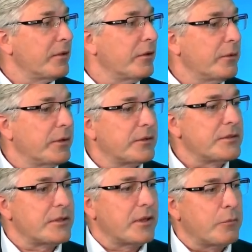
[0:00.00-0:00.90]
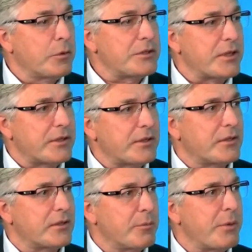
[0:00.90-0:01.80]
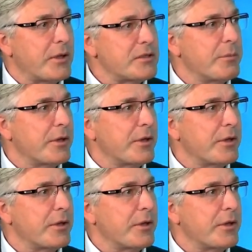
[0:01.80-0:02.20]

So I would say it depends a